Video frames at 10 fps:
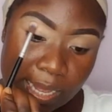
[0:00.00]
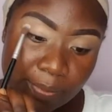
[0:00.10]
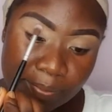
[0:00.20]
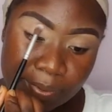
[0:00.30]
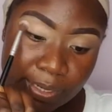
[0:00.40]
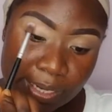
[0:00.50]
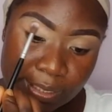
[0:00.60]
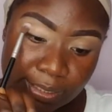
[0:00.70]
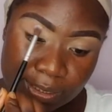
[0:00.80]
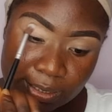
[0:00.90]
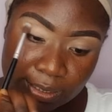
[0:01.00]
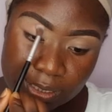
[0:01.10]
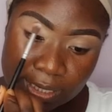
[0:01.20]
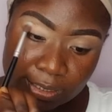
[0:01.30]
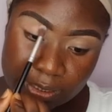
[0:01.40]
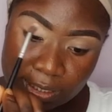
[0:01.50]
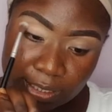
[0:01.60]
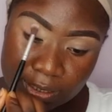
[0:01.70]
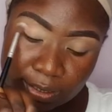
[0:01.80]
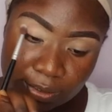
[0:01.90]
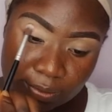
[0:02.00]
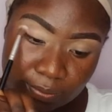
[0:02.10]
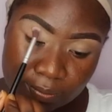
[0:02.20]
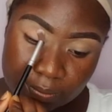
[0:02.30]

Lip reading: and blend that in.